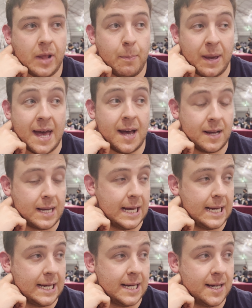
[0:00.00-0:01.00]
but yeah,
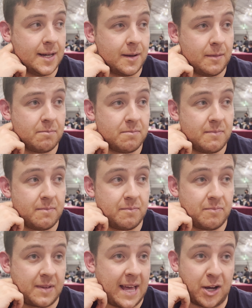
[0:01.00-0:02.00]

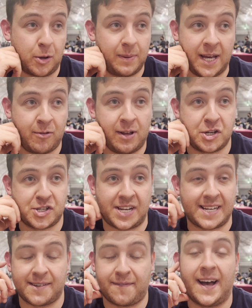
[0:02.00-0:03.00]
uh, can't complain really. Just
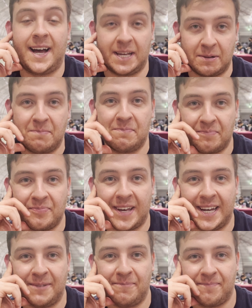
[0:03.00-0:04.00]
stick to Fai.
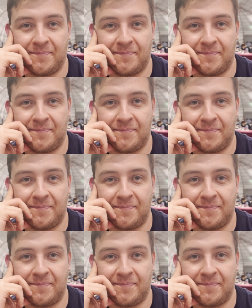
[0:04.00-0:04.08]
Yeah.